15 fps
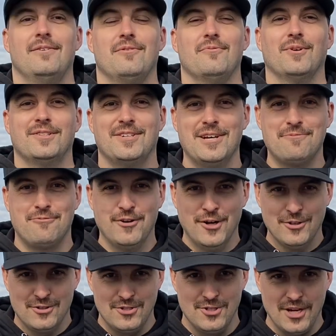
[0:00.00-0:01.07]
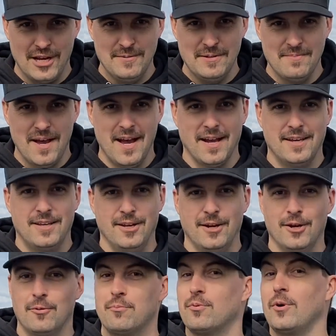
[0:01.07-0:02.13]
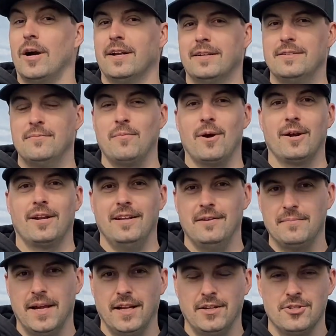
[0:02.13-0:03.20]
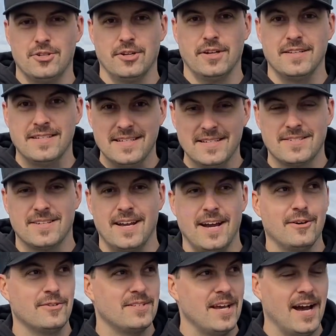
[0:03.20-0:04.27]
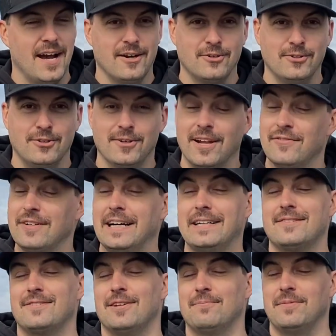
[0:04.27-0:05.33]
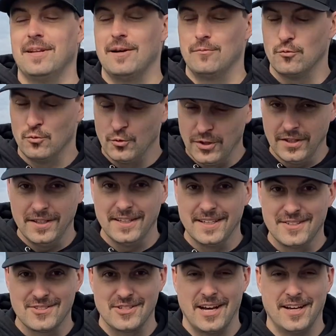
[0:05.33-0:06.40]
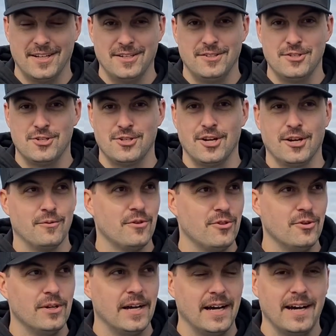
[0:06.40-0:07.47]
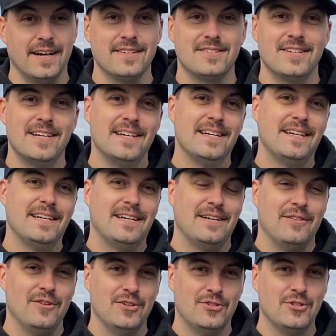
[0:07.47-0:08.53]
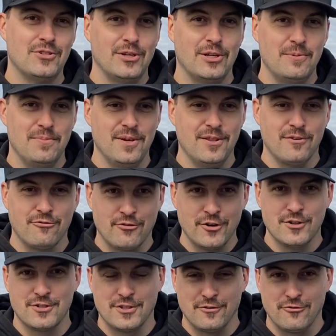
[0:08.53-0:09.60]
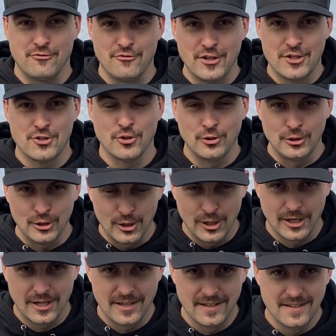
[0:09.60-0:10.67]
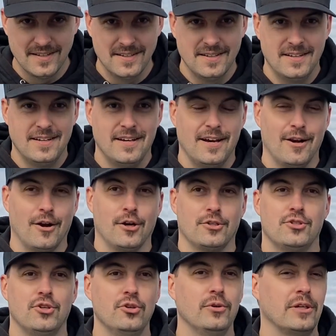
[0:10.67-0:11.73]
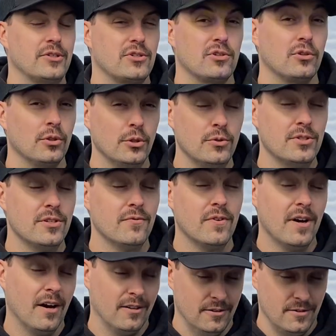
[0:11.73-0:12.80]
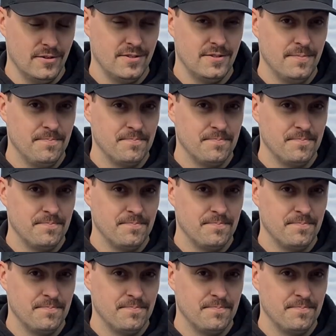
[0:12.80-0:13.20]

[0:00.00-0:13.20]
What's up, folks? Jamie Mack here, Product and Marketing Manager at Discount Tackle, and I've got something I'm really excited to share with you guys. This is going to be the first official look at our two exclusive colors